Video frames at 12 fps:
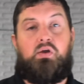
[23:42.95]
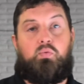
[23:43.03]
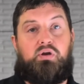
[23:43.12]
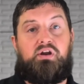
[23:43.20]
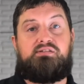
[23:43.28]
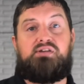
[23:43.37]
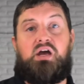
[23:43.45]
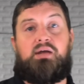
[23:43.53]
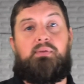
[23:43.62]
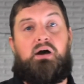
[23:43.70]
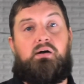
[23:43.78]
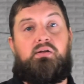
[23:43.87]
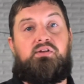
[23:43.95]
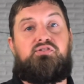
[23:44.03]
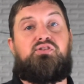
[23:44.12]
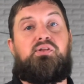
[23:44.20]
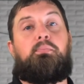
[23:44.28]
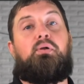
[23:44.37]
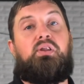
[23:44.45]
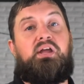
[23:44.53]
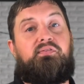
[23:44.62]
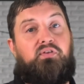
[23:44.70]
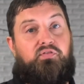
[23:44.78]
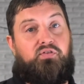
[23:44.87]
we're going to talk about to the
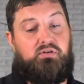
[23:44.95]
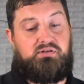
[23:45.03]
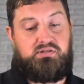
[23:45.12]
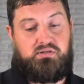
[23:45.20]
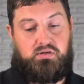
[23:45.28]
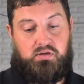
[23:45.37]
believer first.